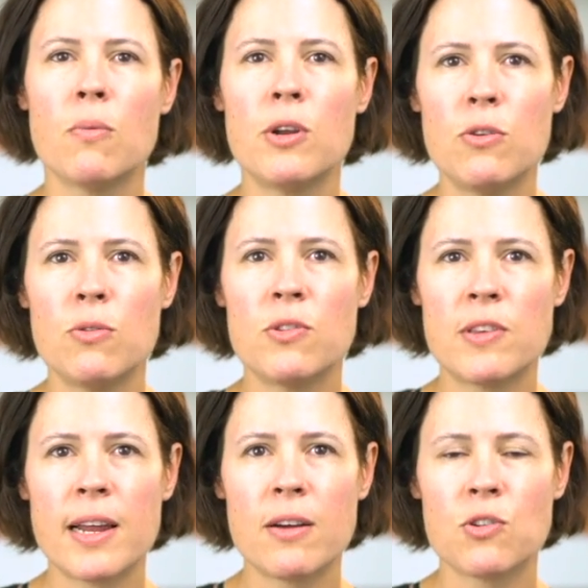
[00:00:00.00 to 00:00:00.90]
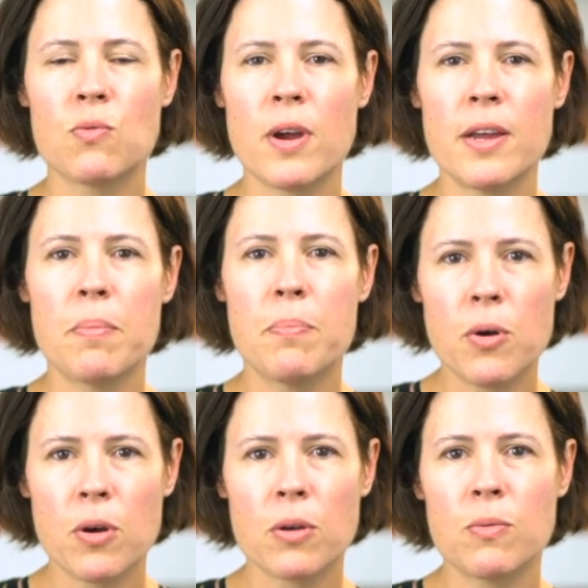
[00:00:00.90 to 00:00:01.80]
When you set out to write a
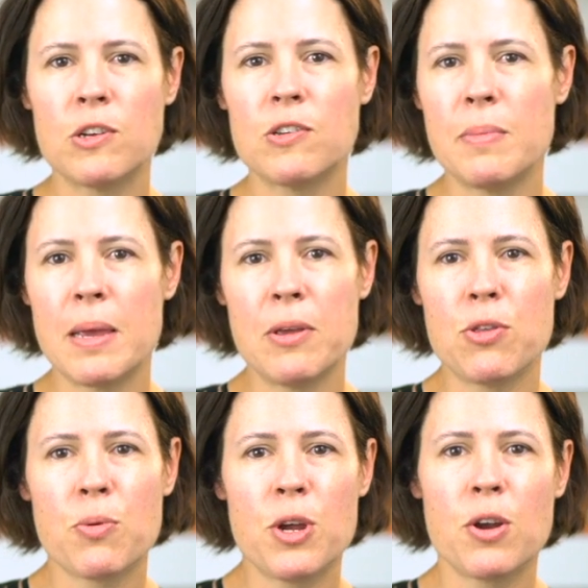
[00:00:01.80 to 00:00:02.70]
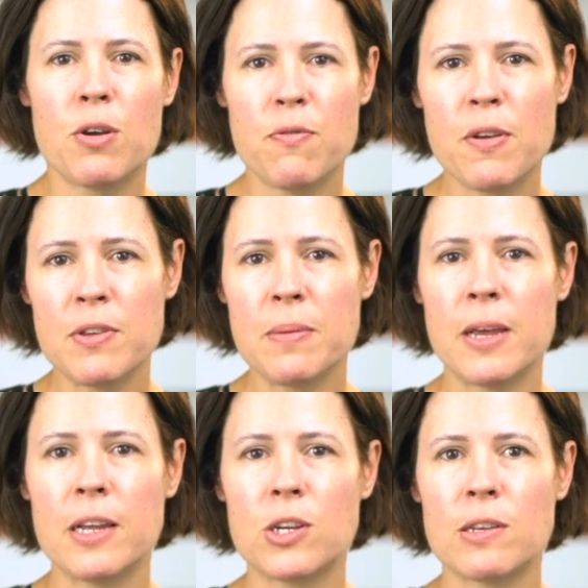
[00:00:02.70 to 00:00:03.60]
book, which is maybe 350
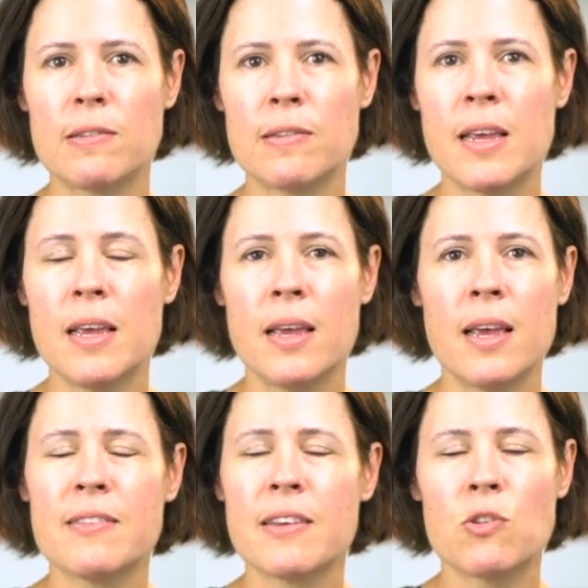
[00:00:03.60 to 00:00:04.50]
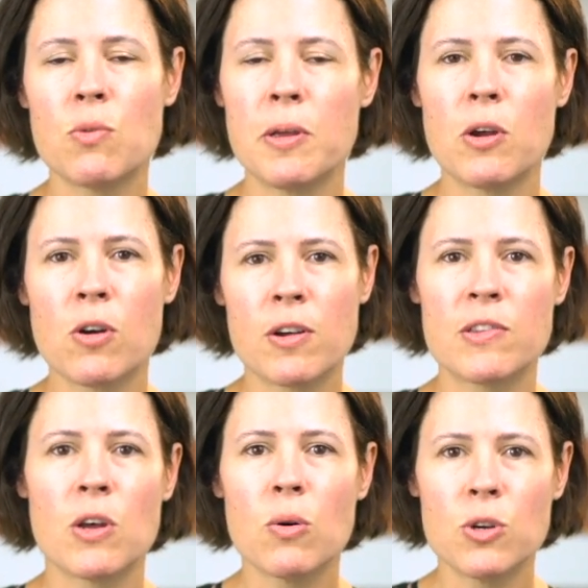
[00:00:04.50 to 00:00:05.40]
pages, it's like swimming
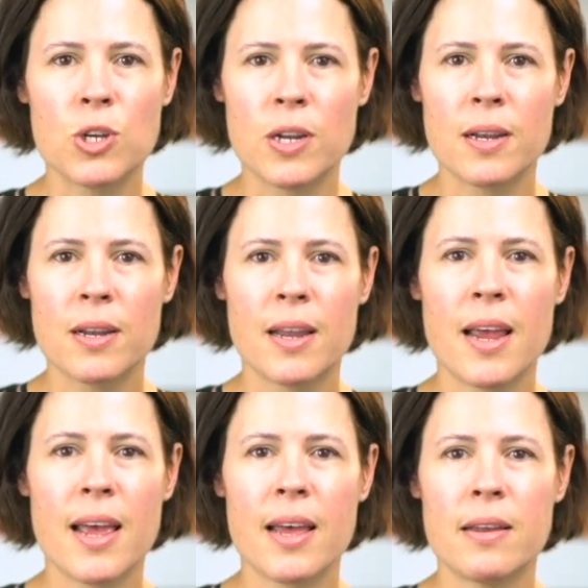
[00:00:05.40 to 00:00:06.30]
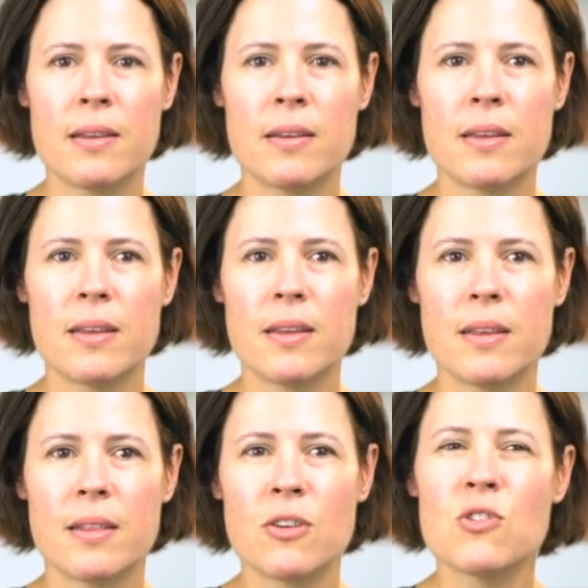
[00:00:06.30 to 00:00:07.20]
across the ocean. And
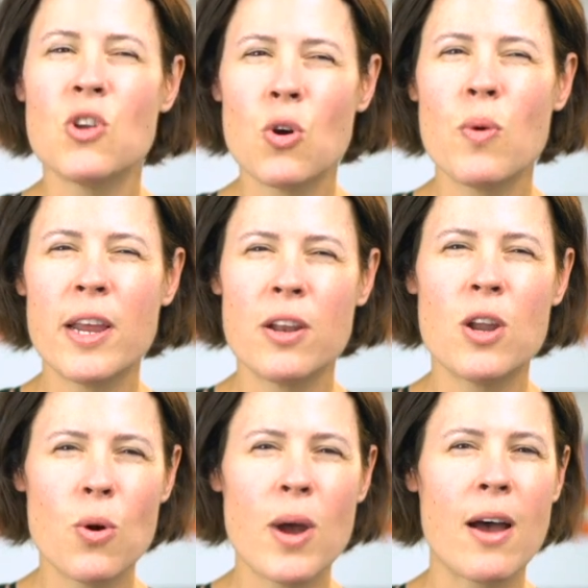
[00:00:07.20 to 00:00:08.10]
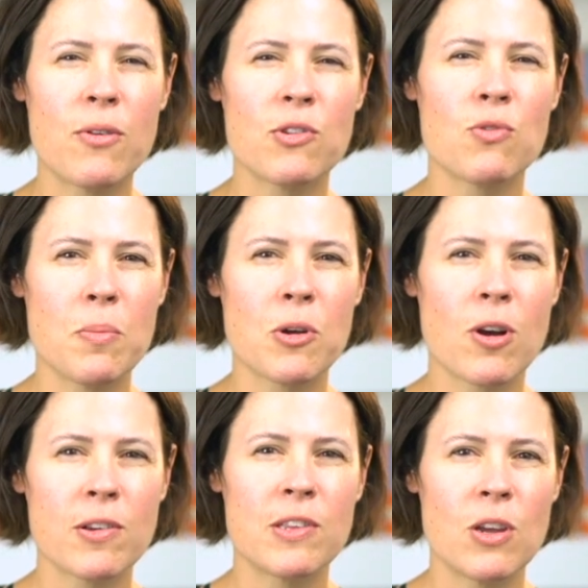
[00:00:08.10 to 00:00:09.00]
there's no way to know how to swim
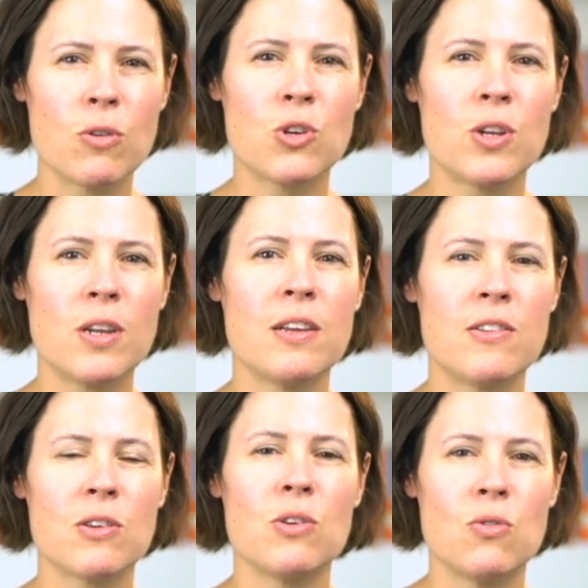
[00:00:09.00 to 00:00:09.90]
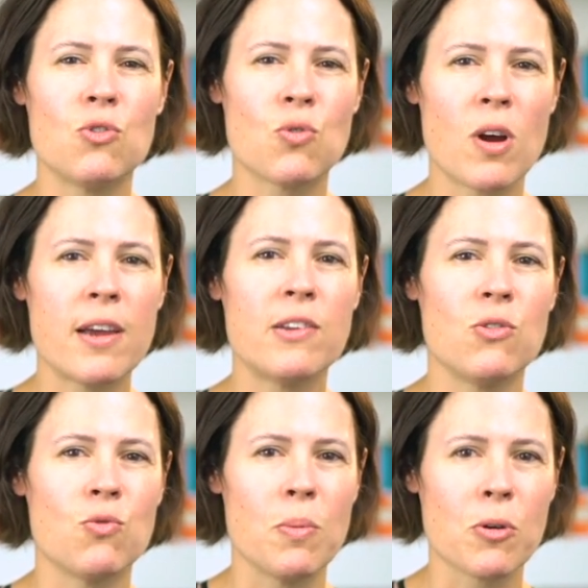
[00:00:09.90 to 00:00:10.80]
across the ocean until you try
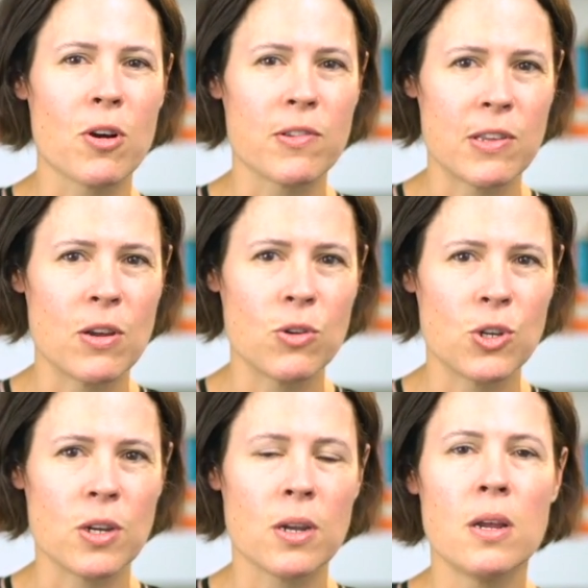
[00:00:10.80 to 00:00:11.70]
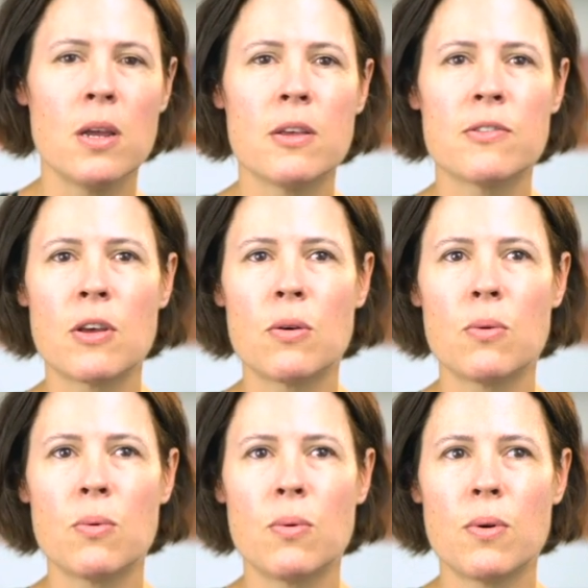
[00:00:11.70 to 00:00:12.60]
to swim across the ocean.
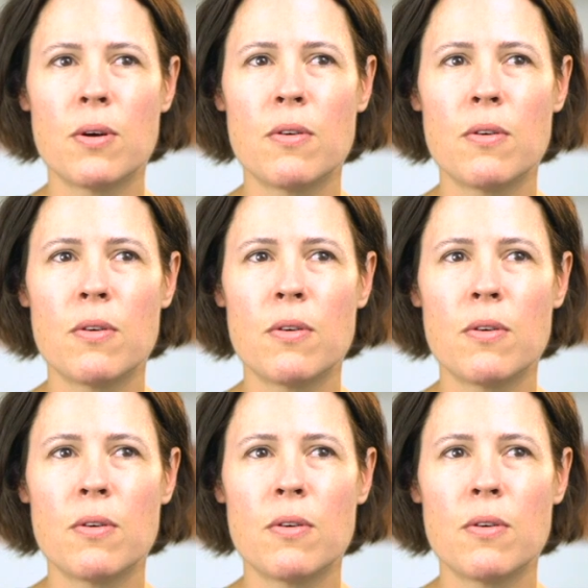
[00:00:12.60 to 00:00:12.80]
So